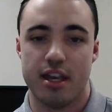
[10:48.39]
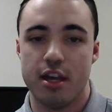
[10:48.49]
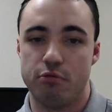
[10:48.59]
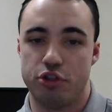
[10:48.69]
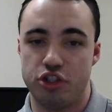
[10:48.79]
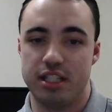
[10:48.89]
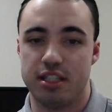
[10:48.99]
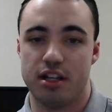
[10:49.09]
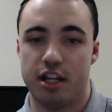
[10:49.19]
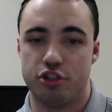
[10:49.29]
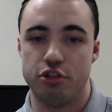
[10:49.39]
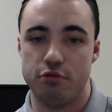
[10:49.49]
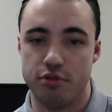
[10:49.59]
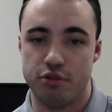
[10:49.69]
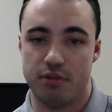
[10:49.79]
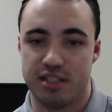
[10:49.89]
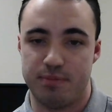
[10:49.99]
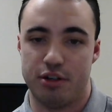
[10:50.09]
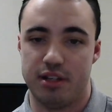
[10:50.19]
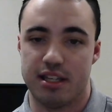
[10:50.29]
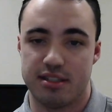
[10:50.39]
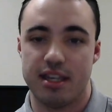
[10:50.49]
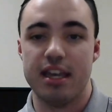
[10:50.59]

which she did not choose to experience.